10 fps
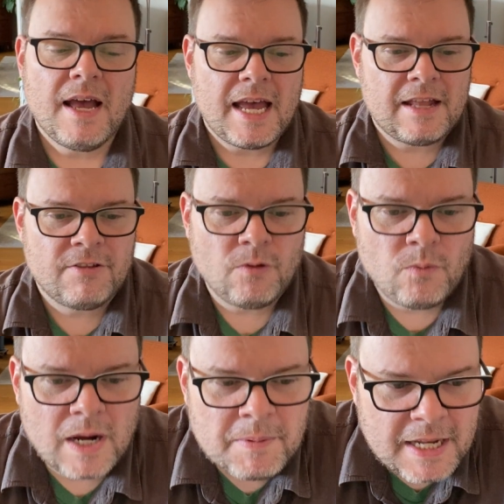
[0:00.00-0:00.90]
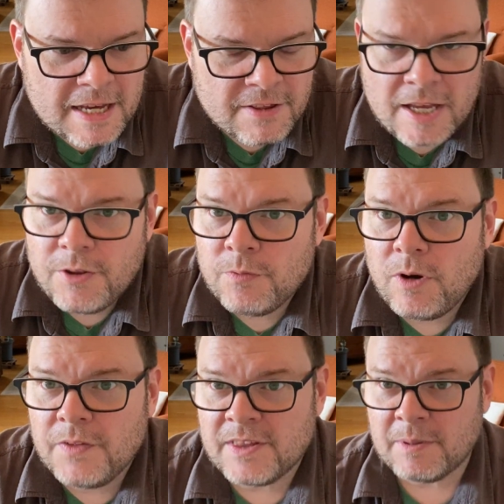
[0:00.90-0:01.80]
And so I'm going to exhale through
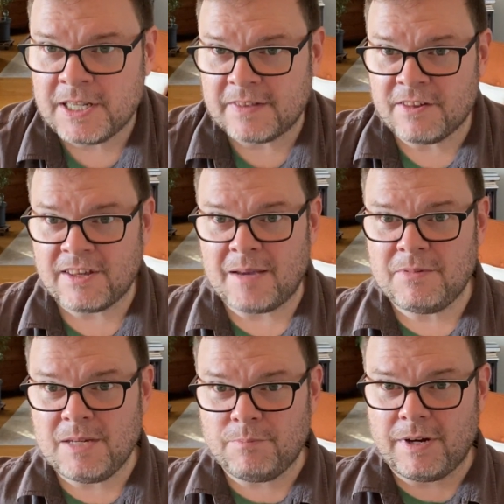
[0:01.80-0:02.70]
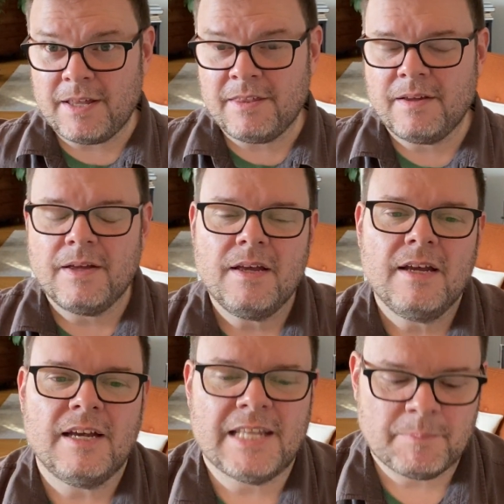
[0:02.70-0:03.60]
all these. I'm going to take the same deep breath,
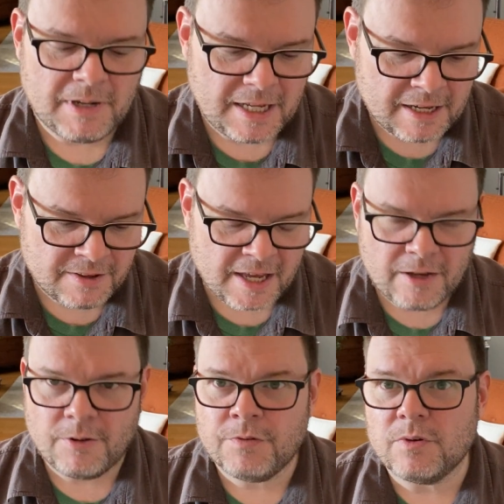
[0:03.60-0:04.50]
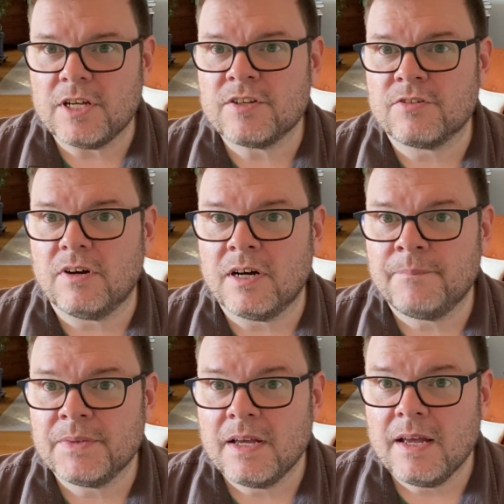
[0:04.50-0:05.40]
and then I'm going to exhale through each straw.
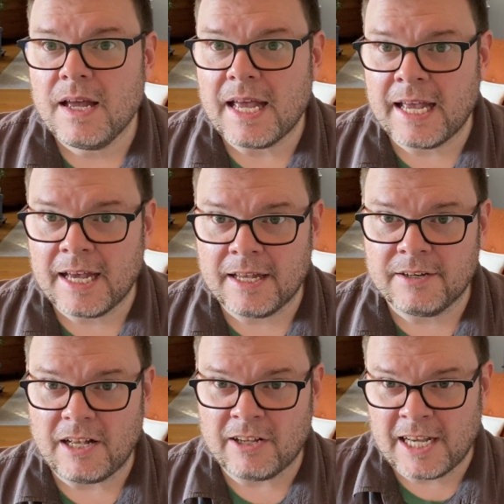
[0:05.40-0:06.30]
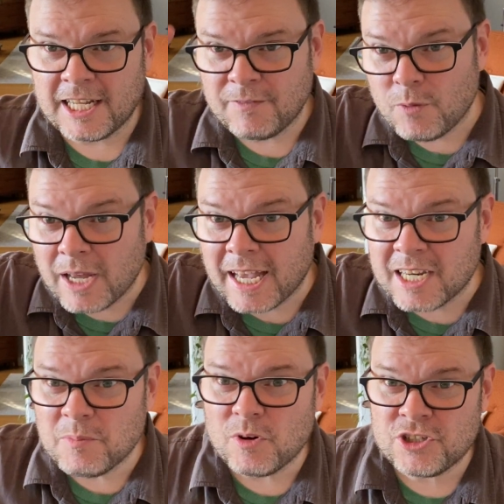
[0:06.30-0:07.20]
And I'll kind of give you a
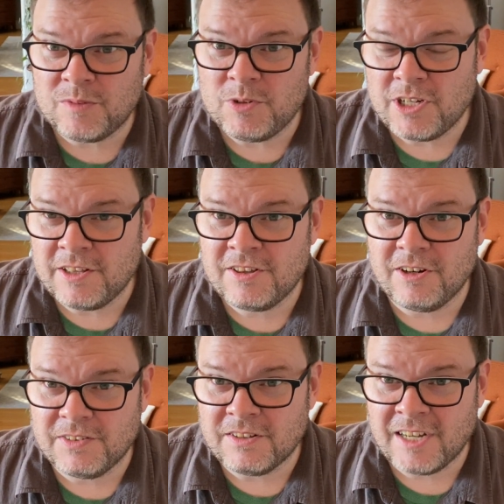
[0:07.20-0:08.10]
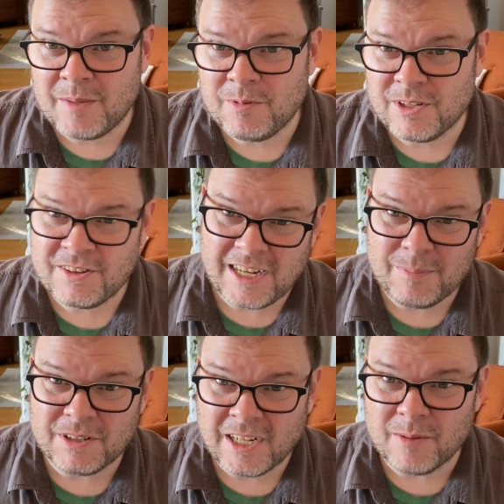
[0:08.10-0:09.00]
hand motion when you can start the timer and
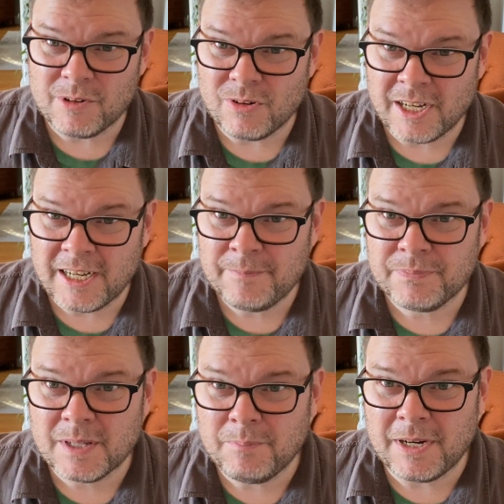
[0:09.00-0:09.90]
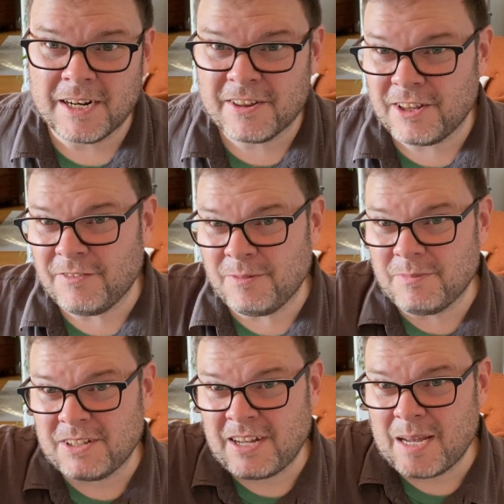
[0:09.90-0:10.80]
stop the timer, okay? But honestly, from
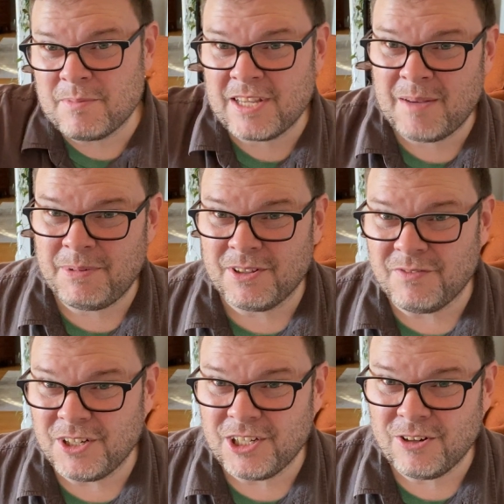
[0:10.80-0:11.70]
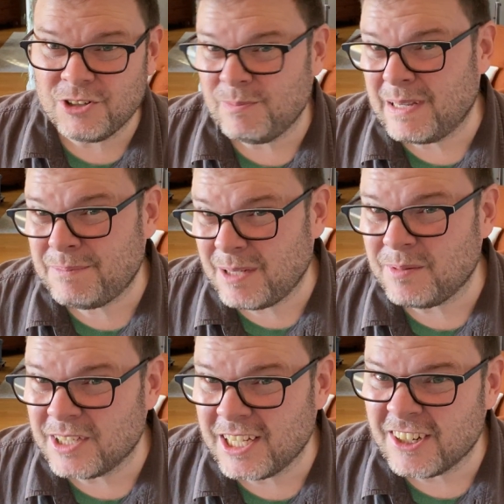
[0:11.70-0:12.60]
the timestamp on the video, you might be
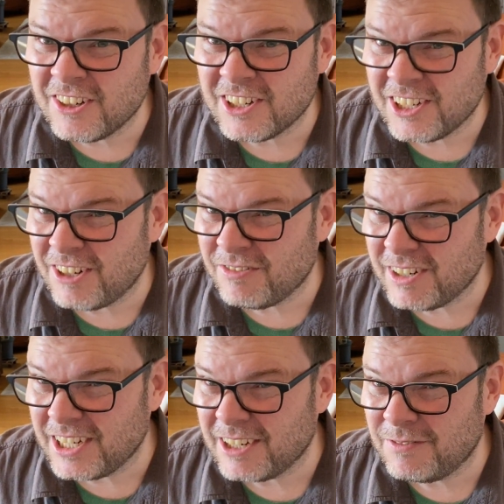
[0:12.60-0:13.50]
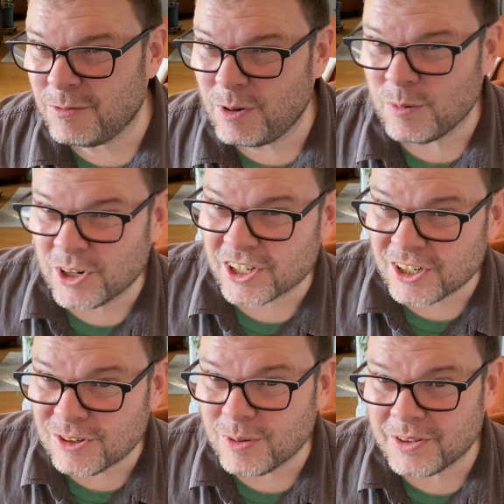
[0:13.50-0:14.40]
able to get a good enough reading for what we're going to
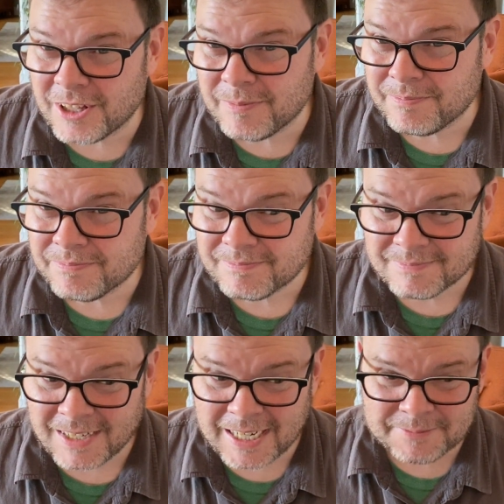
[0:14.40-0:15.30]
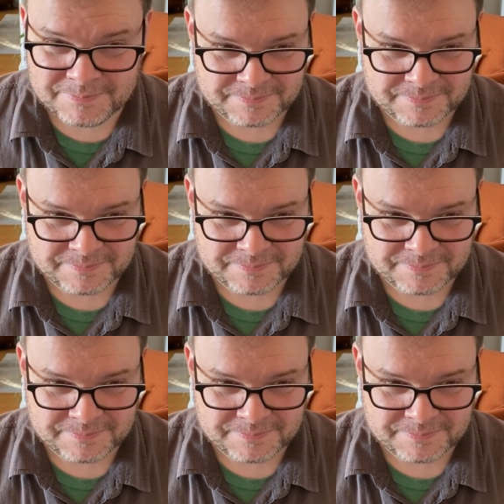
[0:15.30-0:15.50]
do with it. All right.